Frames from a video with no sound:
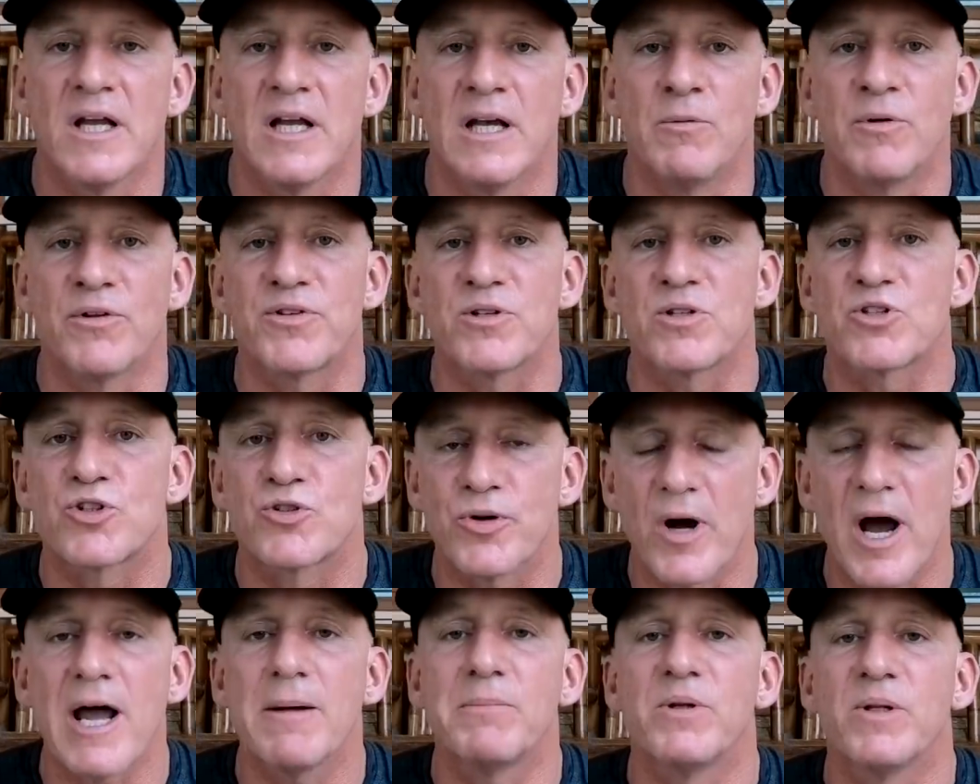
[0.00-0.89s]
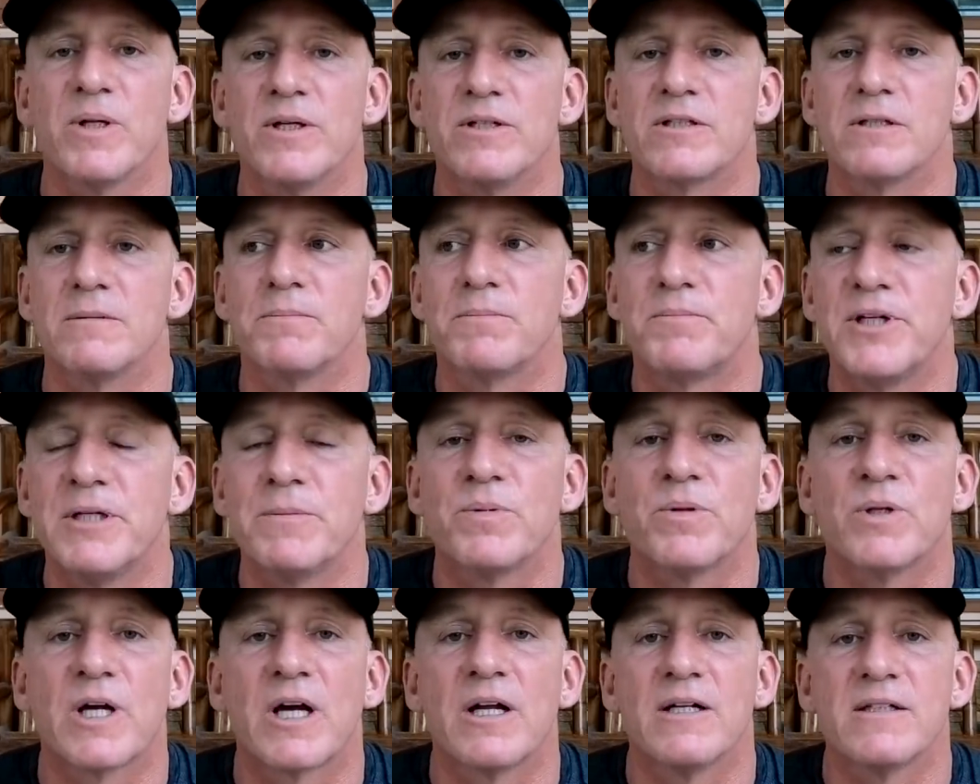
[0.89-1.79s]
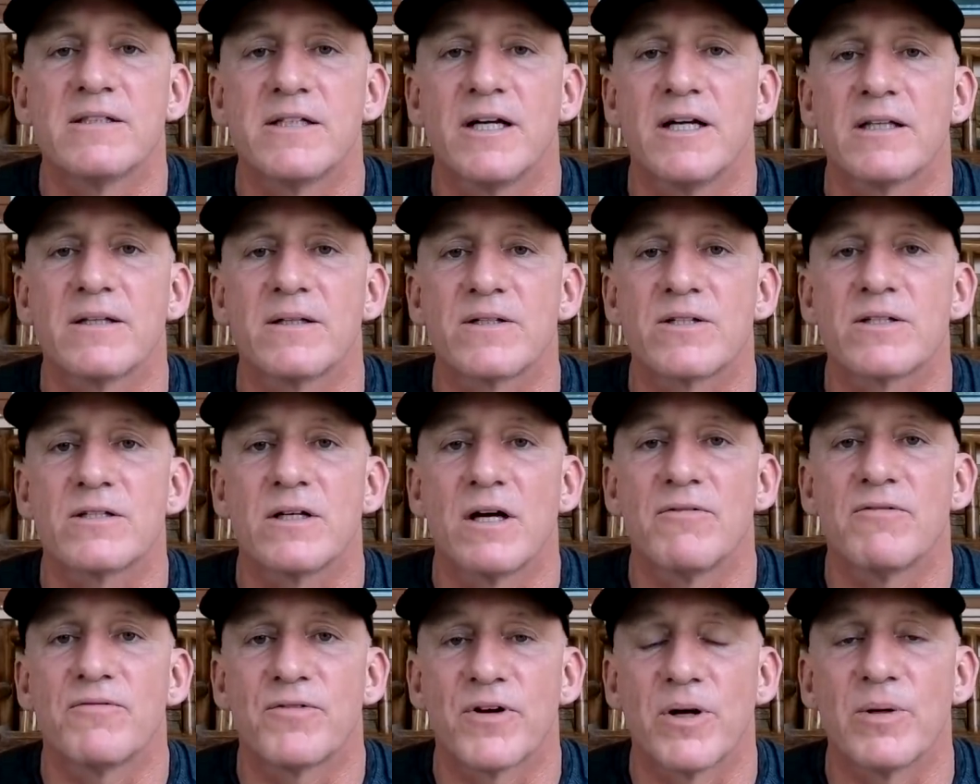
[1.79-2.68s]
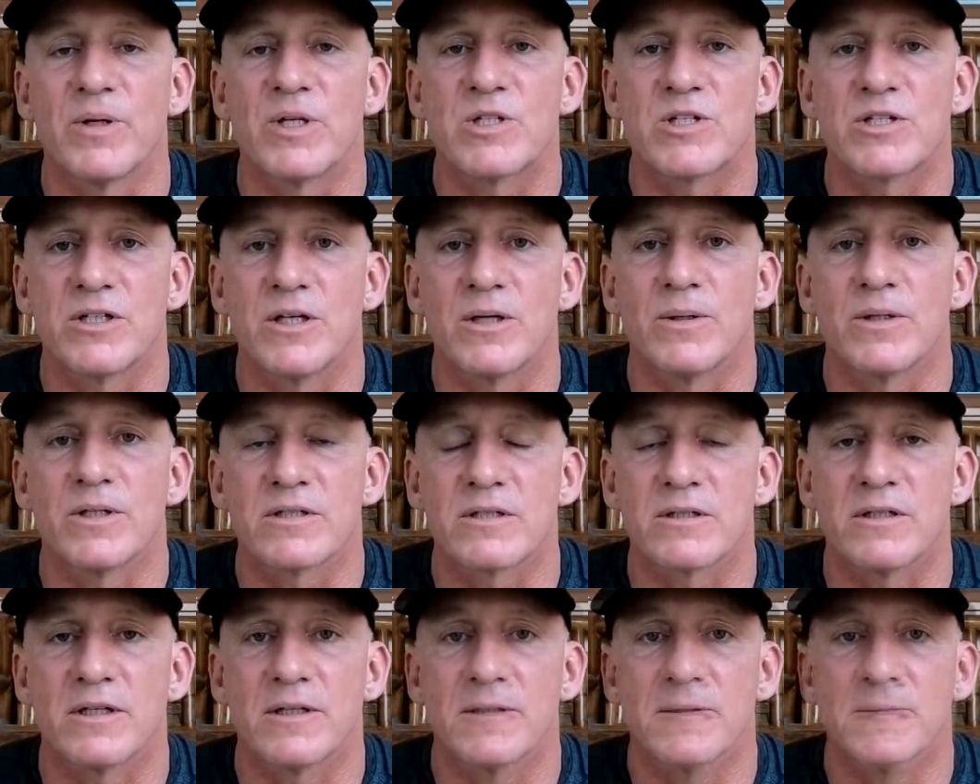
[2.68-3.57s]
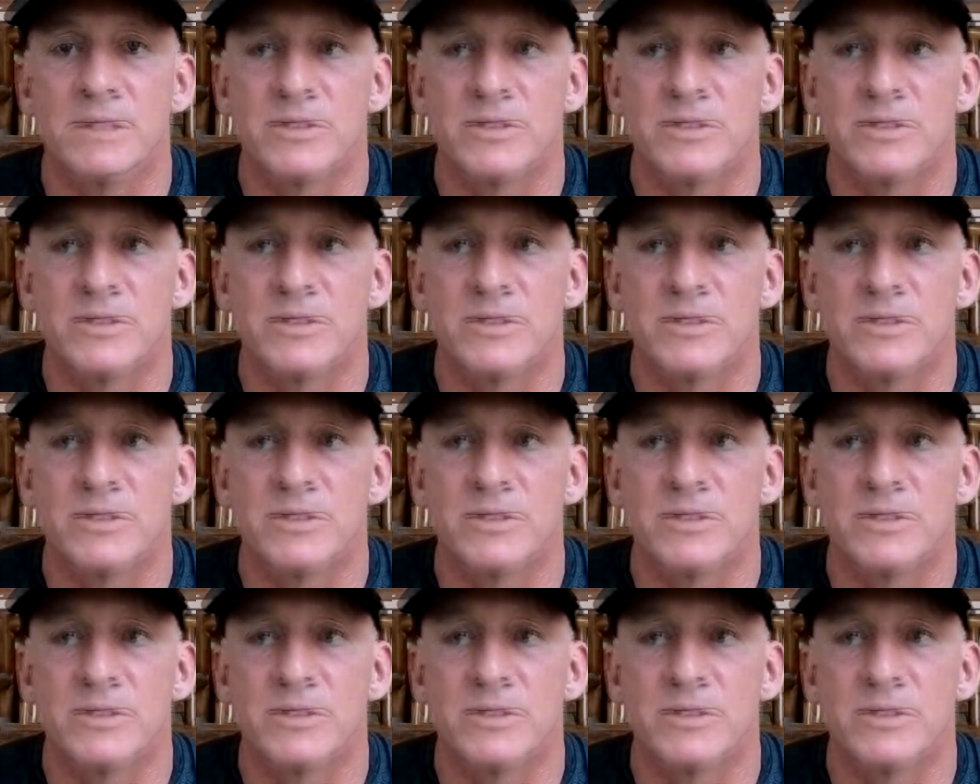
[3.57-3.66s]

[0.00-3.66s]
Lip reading: And with this tribalism, people are going to take this stuff very seriously.